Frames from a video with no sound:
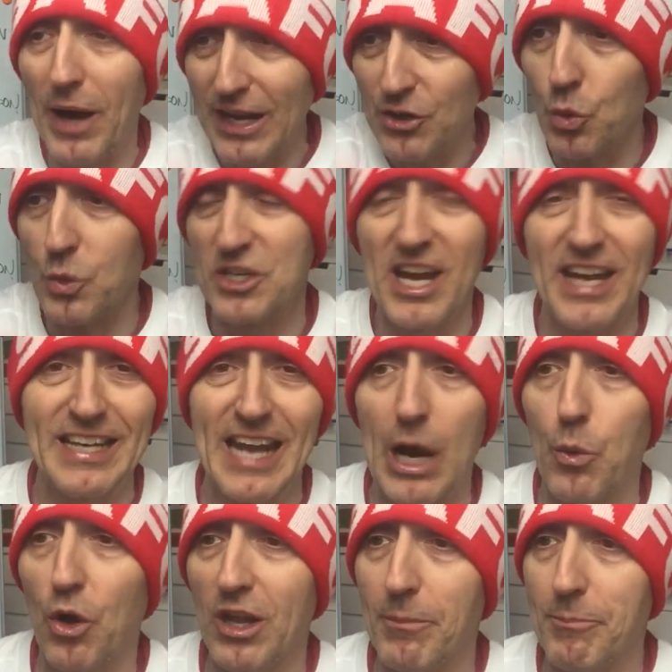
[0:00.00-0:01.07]
I do wish Eddie
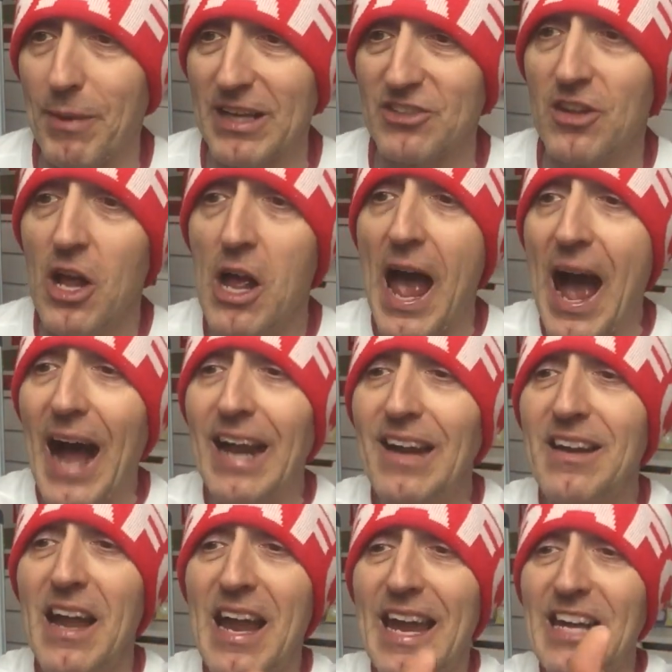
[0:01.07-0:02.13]
Howe all the best.
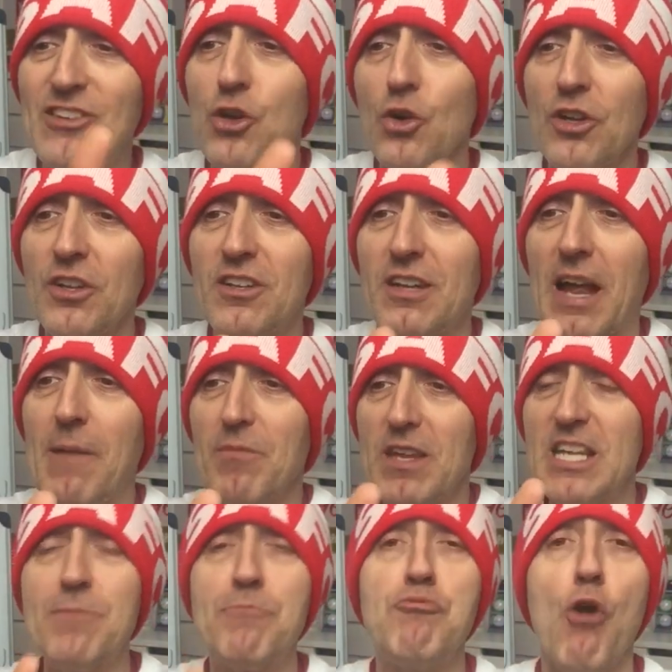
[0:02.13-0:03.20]
And he's looking to,
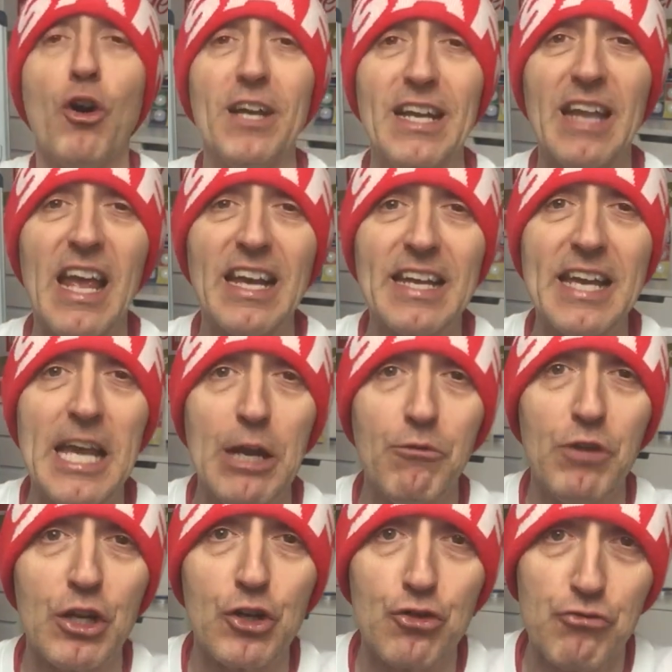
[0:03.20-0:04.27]
he's brought in
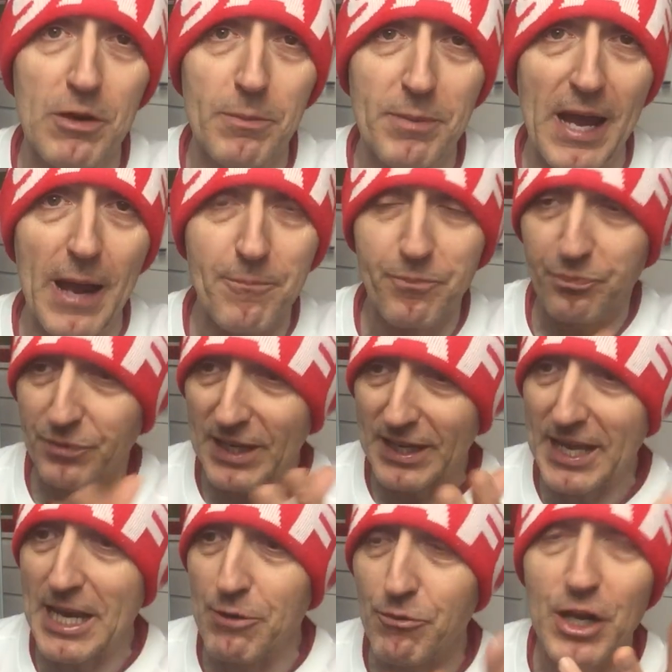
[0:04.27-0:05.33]
Kieran Trippier.
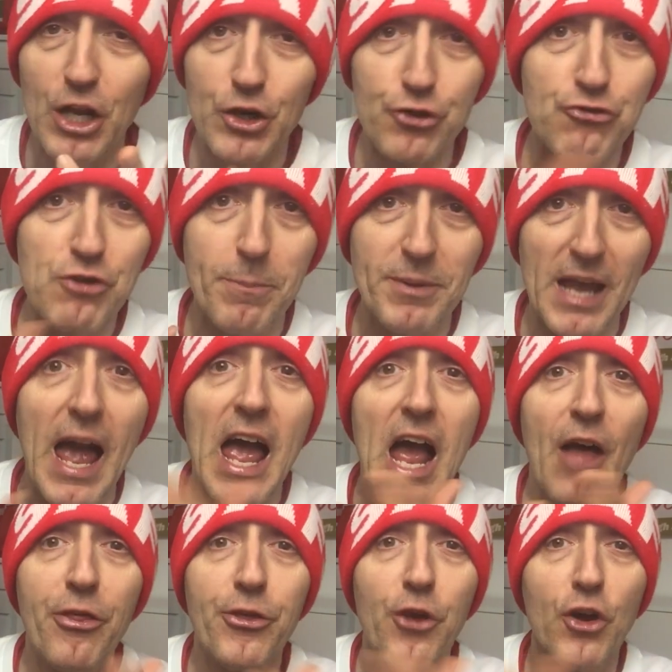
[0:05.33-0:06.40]
Kieran Trippier,
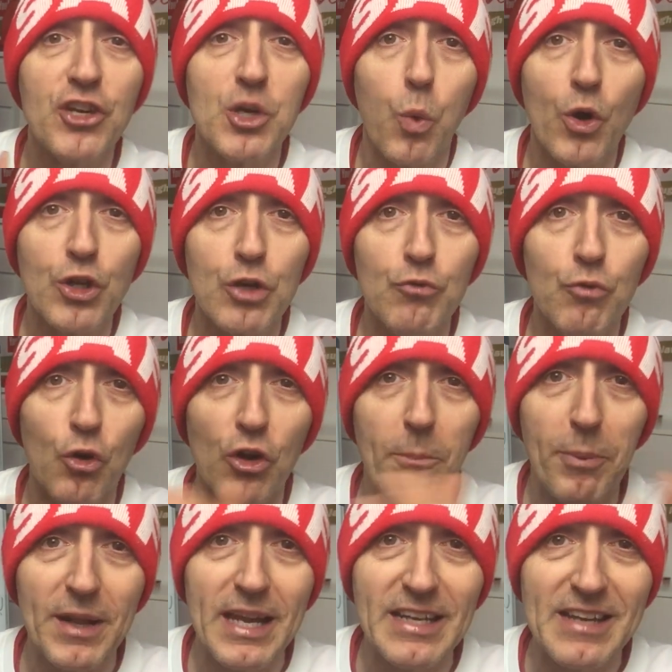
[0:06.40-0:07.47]
31 year
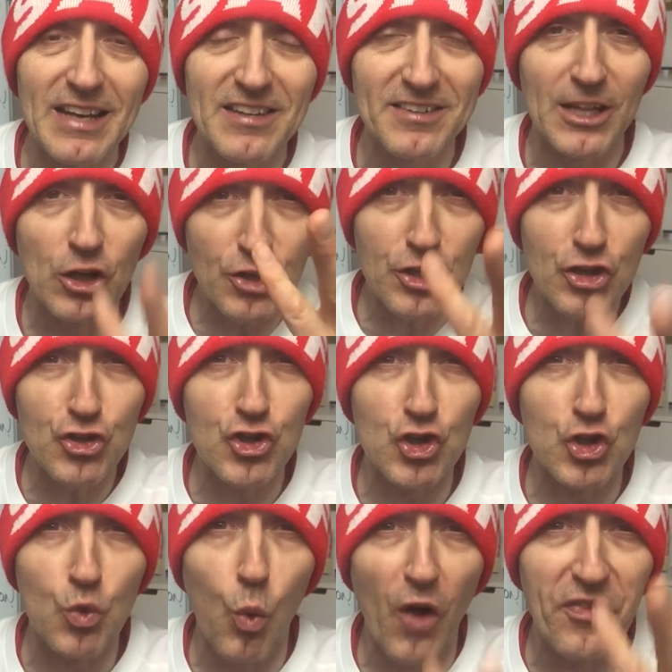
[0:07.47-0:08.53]
old, played yesterday. Look at the
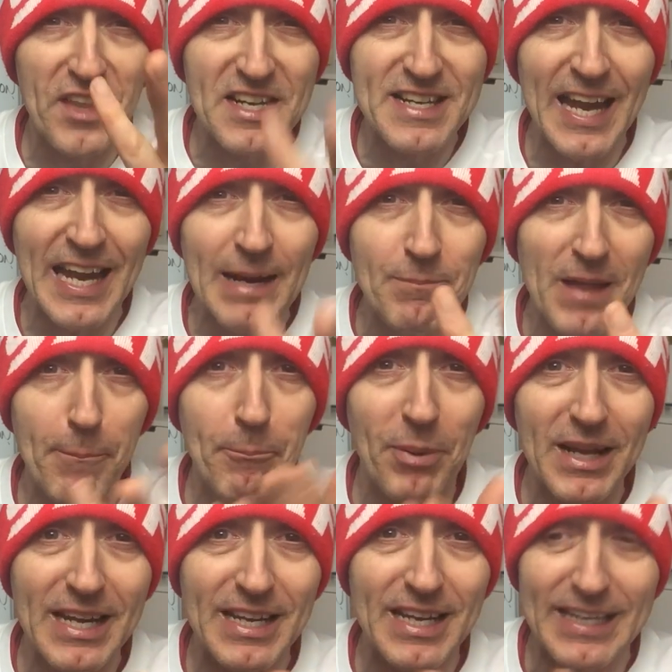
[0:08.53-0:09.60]
squad, the team that
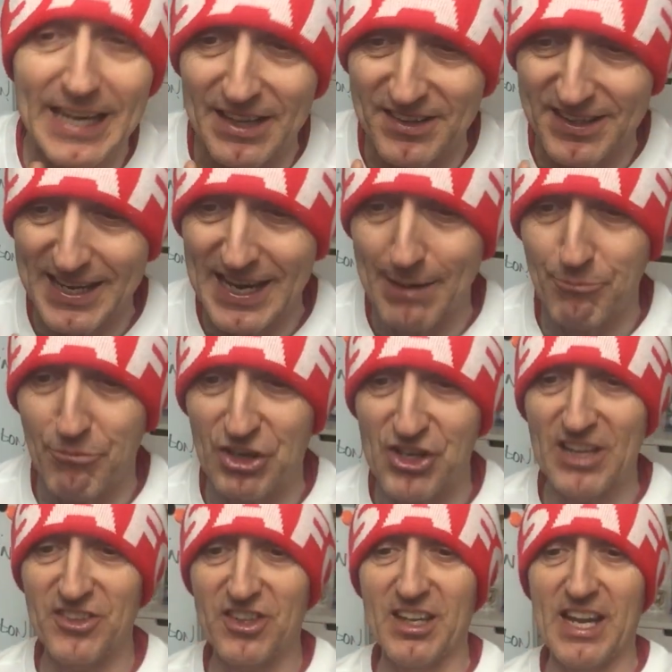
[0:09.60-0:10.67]
played against Cambridge
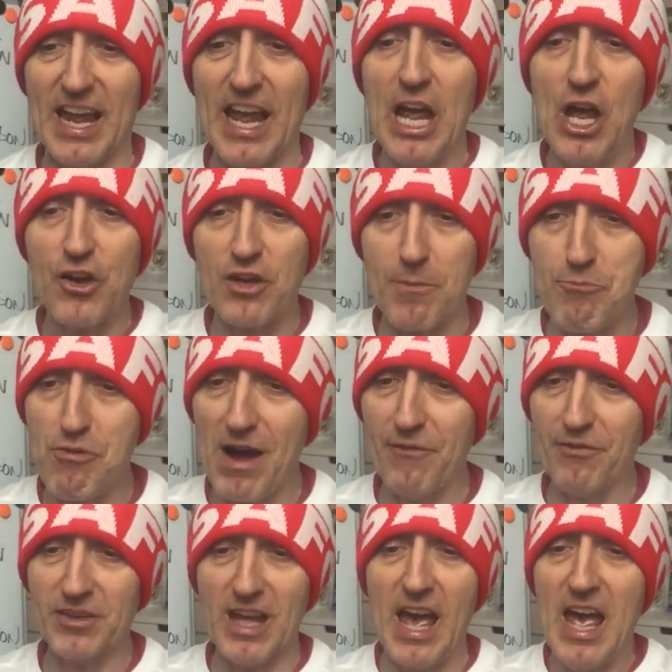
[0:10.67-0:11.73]
yesterday.
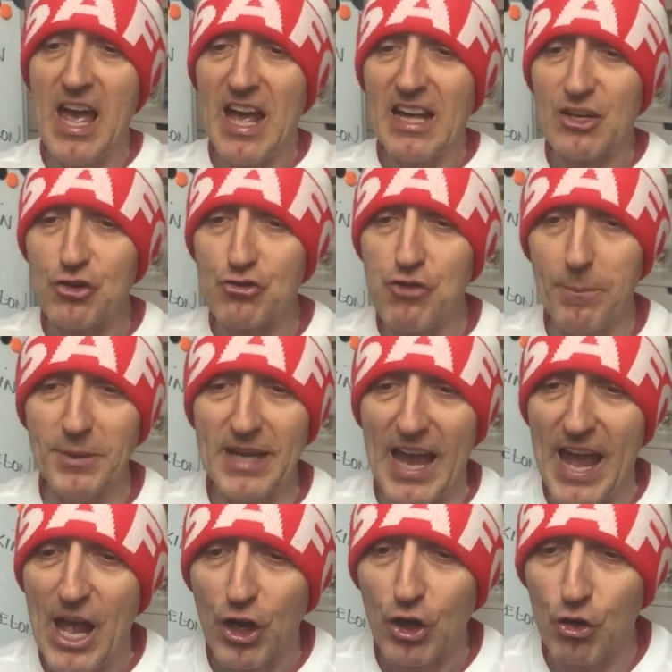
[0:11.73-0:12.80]
Dubravka,
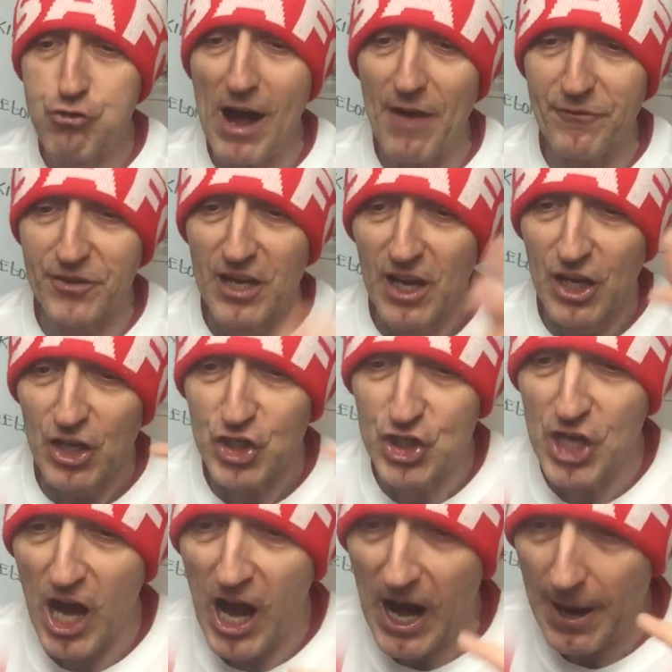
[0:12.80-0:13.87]
Trippier, Krafth,
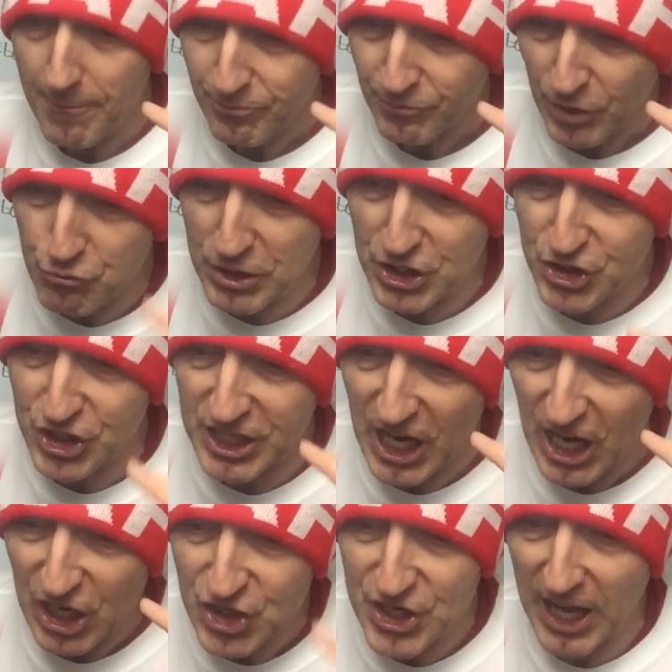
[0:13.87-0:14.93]
Schär,
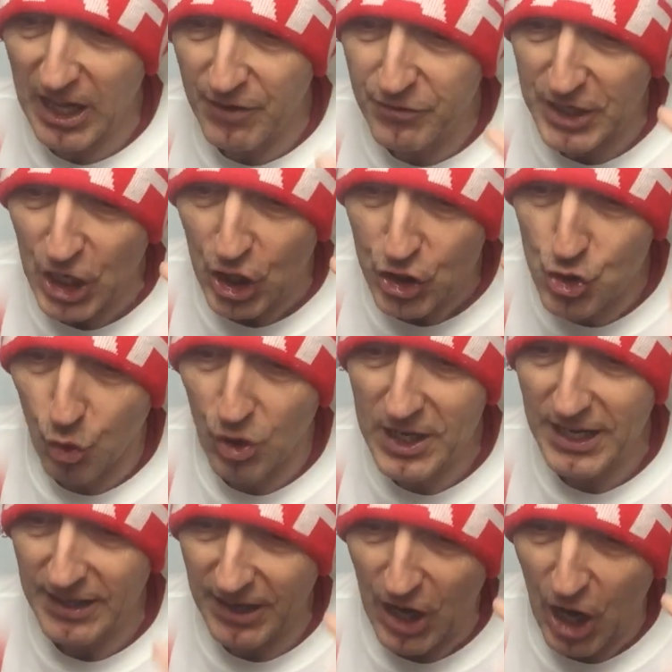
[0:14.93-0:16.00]
Ritchie, Shelvey, Joe
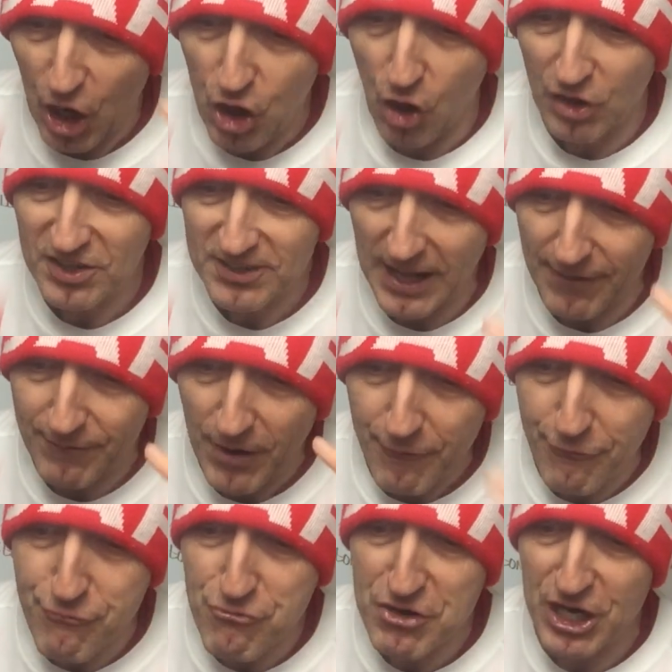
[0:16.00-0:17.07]
Linton, Longstaff,
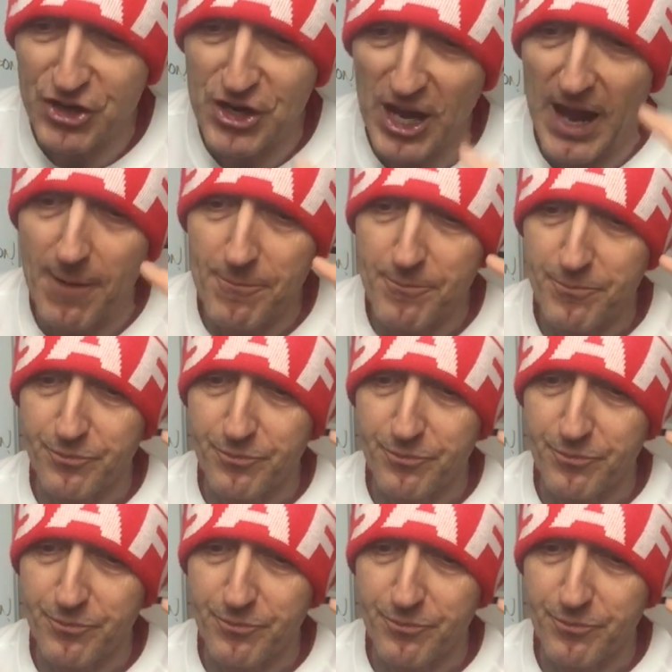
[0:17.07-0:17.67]
Fraser.